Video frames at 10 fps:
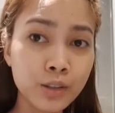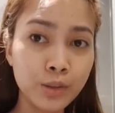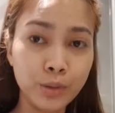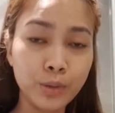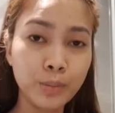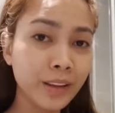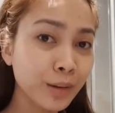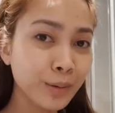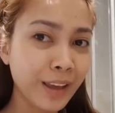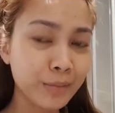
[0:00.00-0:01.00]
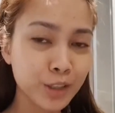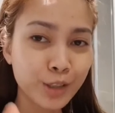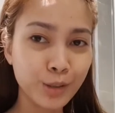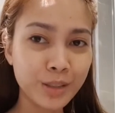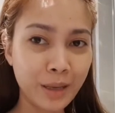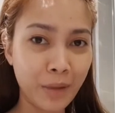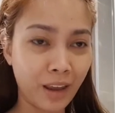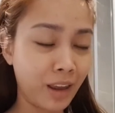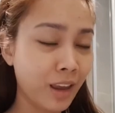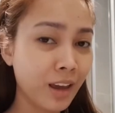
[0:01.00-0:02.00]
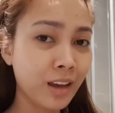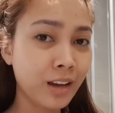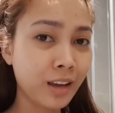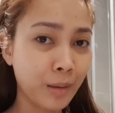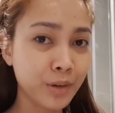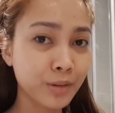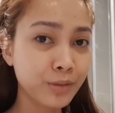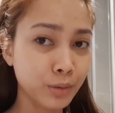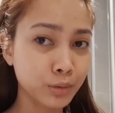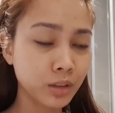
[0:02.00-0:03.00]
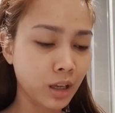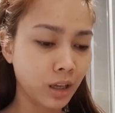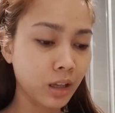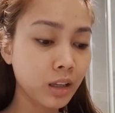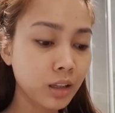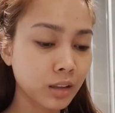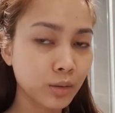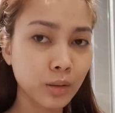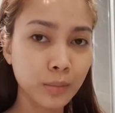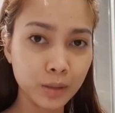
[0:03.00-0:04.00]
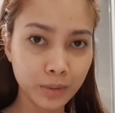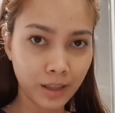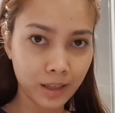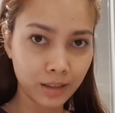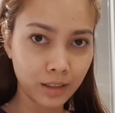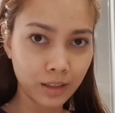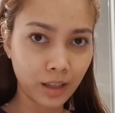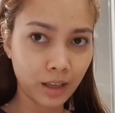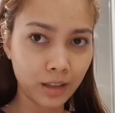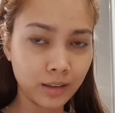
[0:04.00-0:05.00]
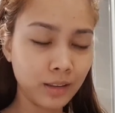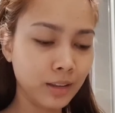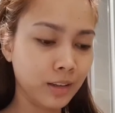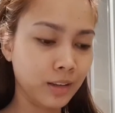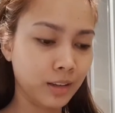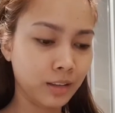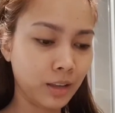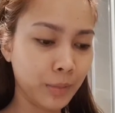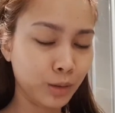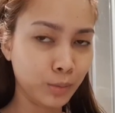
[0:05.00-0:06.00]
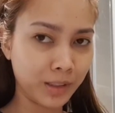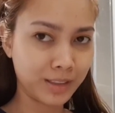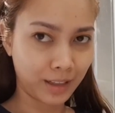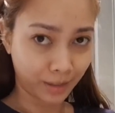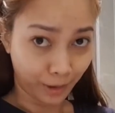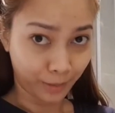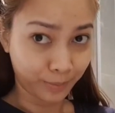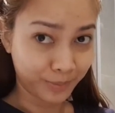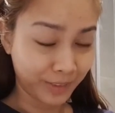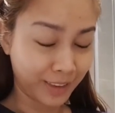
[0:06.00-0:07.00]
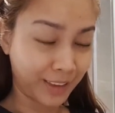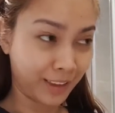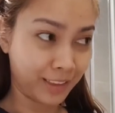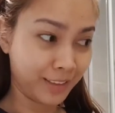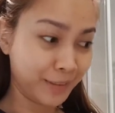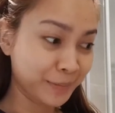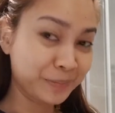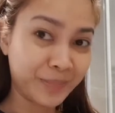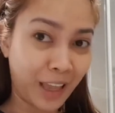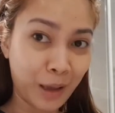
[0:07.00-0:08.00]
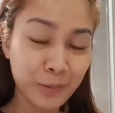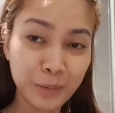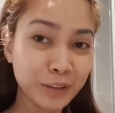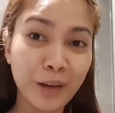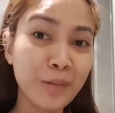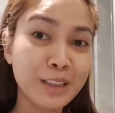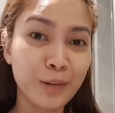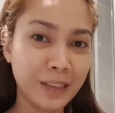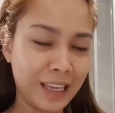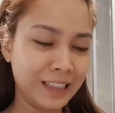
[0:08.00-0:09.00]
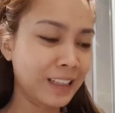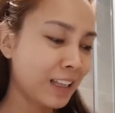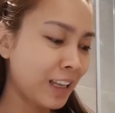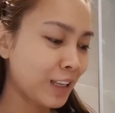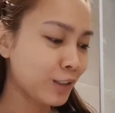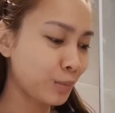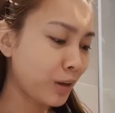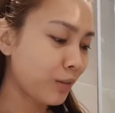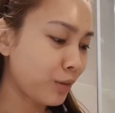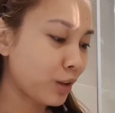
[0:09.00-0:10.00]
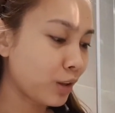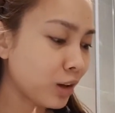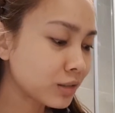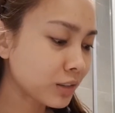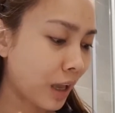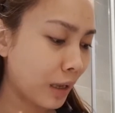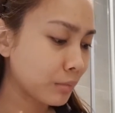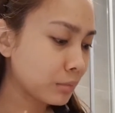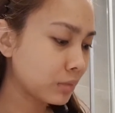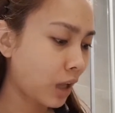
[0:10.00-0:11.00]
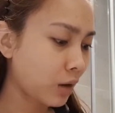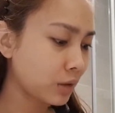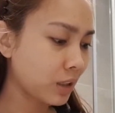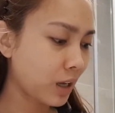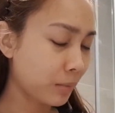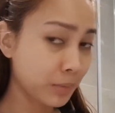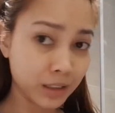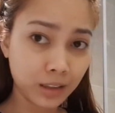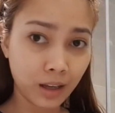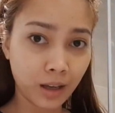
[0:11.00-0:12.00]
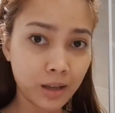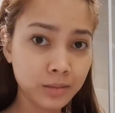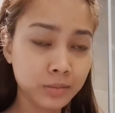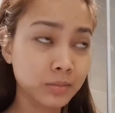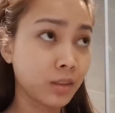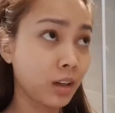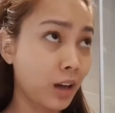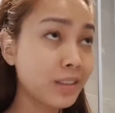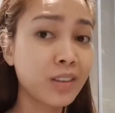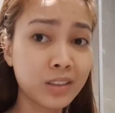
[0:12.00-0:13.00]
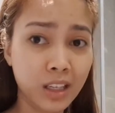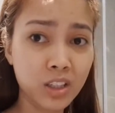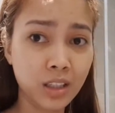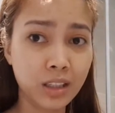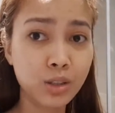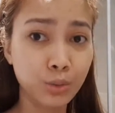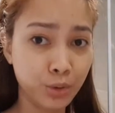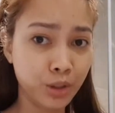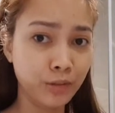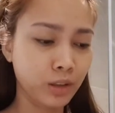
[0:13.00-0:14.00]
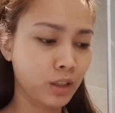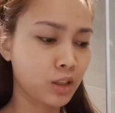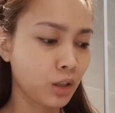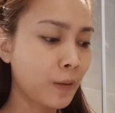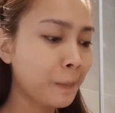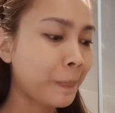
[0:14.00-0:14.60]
so by the way, I'm just using my camera phone kay hindi ko kabalo mag-edit and tamad ko mag-set up. And yeah, wala yung tabot sa ako mag-edit. So for a long time, akong ginagamit nga as foundation is cushion foundation.